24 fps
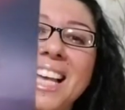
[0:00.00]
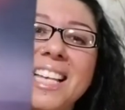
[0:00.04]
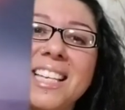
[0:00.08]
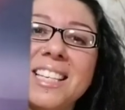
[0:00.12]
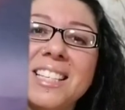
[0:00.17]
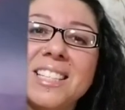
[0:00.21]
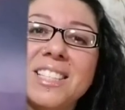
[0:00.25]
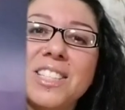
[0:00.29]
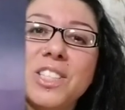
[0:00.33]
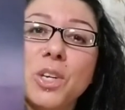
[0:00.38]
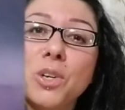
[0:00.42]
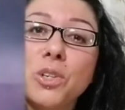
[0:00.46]

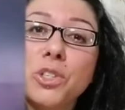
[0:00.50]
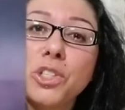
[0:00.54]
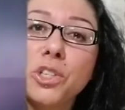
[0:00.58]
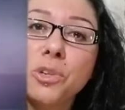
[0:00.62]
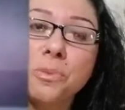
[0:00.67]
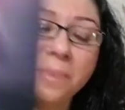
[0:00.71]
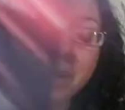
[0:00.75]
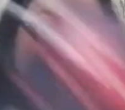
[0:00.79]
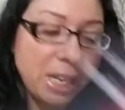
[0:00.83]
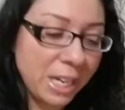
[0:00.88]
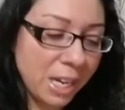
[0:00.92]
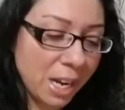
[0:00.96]
Social
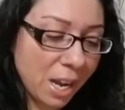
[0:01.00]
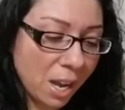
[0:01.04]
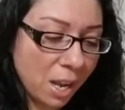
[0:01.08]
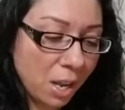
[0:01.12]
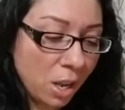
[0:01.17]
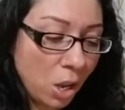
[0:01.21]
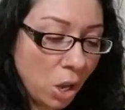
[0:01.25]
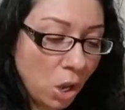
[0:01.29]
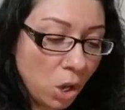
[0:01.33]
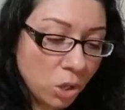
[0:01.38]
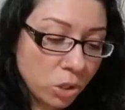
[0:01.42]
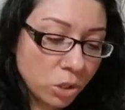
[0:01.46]
media.
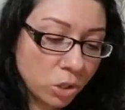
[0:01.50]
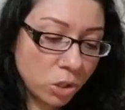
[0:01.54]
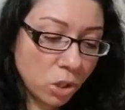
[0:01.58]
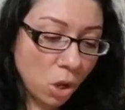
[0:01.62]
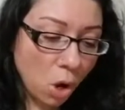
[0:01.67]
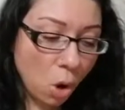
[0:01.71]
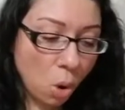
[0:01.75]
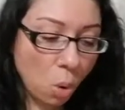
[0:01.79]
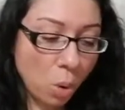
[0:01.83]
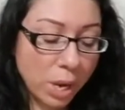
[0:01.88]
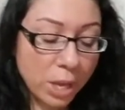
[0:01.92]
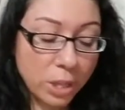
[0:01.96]

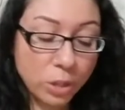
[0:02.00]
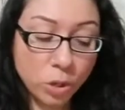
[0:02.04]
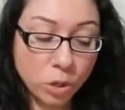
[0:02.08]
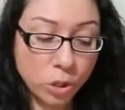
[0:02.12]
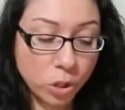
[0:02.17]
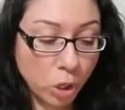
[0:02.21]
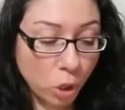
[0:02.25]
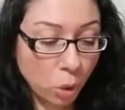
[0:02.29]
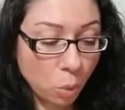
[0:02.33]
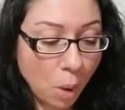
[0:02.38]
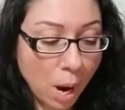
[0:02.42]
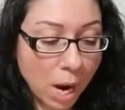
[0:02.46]
So either
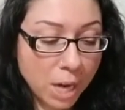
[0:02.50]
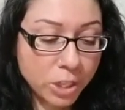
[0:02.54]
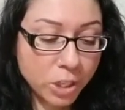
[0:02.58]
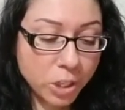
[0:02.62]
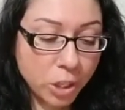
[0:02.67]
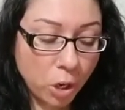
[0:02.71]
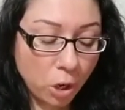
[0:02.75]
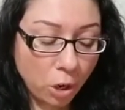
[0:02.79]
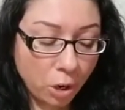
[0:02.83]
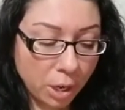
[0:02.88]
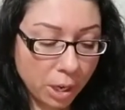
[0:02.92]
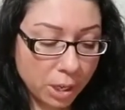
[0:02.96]
you're watching
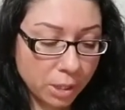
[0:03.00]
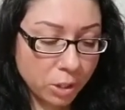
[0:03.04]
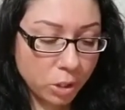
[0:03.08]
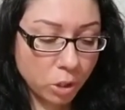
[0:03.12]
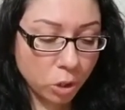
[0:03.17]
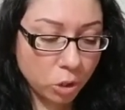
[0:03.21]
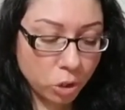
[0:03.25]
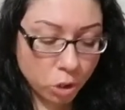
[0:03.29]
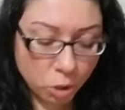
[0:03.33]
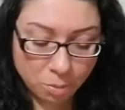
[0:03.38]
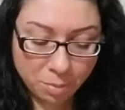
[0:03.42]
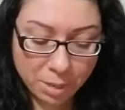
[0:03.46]
her on
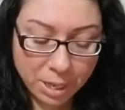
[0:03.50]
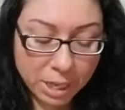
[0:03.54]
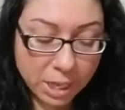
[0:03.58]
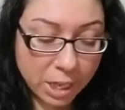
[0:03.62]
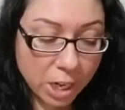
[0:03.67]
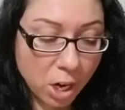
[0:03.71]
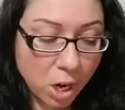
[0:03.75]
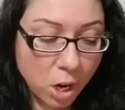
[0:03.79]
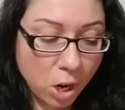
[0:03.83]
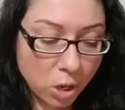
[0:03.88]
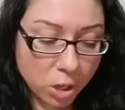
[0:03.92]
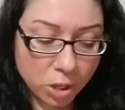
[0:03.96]
social
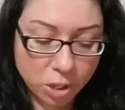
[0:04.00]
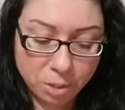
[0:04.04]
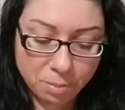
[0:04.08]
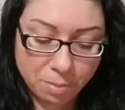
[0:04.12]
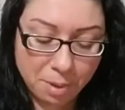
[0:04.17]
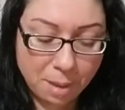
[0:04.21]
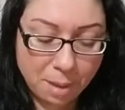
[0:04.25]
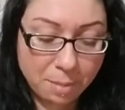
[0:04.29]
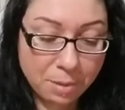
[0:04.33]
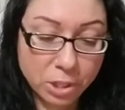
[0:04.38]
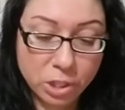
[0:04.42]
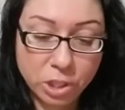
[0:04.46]
media, or
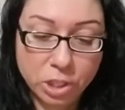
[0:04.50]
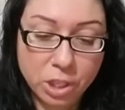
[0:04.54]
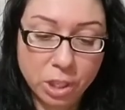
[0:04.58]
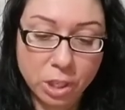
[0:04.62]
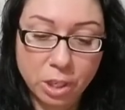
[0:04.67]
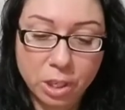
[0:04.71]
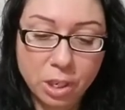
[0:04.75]
maybe she,